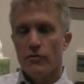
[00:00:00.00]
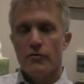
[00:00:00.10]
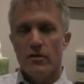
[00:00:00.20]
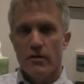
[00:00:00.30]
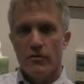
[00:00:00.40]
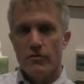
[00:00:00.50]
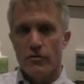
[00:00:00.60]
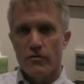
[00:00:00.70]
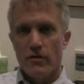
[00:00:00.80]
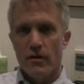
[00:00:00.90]
see is
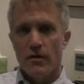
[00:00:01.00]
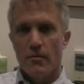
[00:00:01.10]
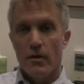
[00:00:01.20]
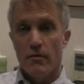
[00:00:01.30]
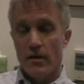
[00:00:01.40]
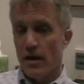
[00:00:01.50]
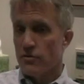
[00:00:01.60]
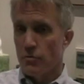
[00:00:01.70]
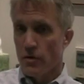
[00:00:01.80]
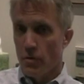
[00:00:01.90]
just an
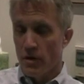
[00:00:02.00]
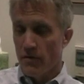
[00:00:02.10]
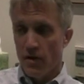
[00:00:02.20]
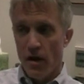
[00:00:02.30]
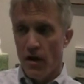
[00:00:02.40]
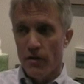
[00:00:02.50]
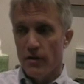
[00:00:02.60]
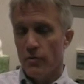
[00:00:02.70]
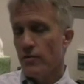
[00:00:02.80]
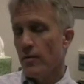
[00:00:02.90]
actual recording of a call that
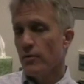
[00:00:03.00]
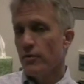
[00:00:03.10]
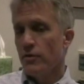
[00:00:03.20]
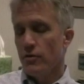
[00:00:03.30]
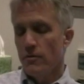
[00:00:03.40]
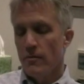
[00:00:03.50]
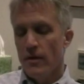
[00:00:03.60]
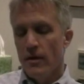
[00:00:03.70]
he was able to do.